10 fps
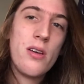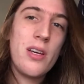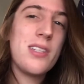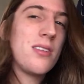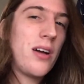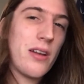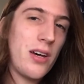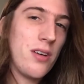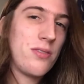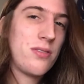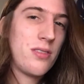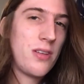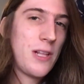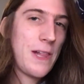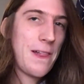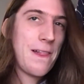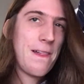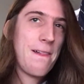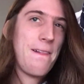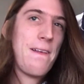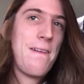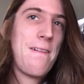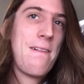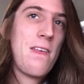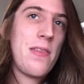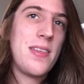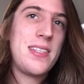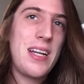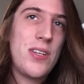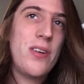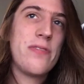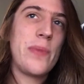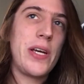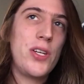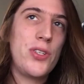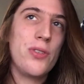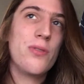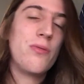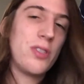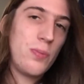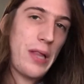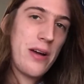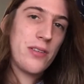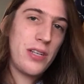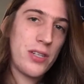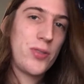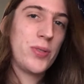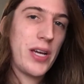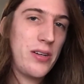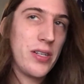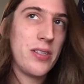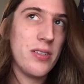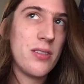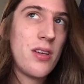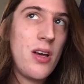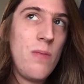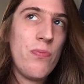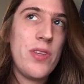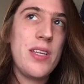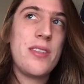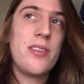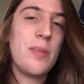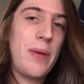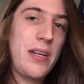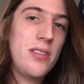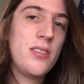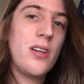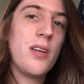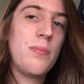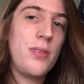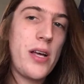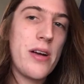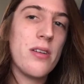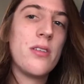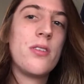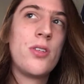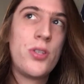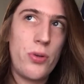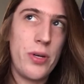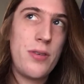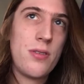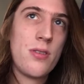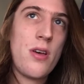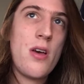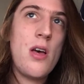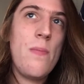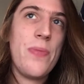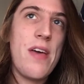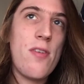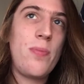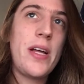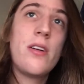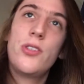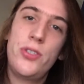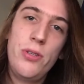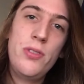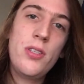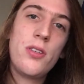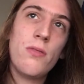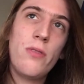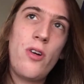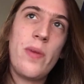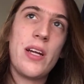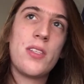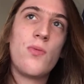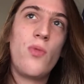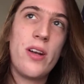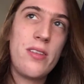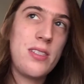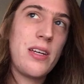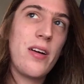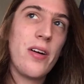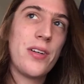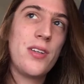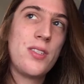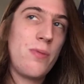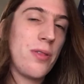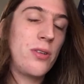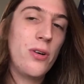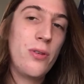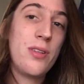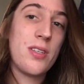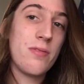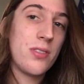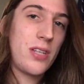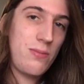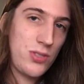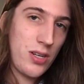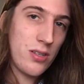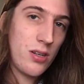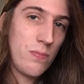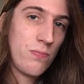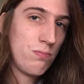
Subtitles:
it's not enough. The center of my issue with player-sexual characters is their dependence on player choice. If a player chooses to romance one of these characters while their own is of the same gender,